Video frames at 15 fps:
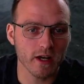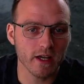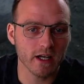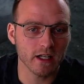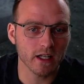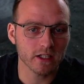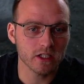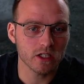And I
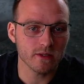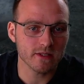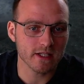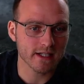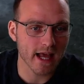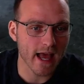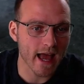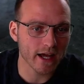like to use
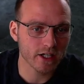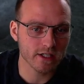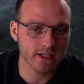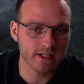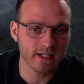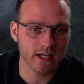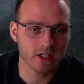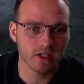this action
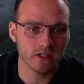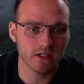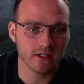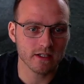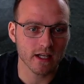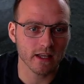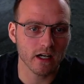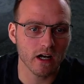section to
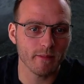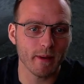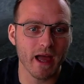set that up.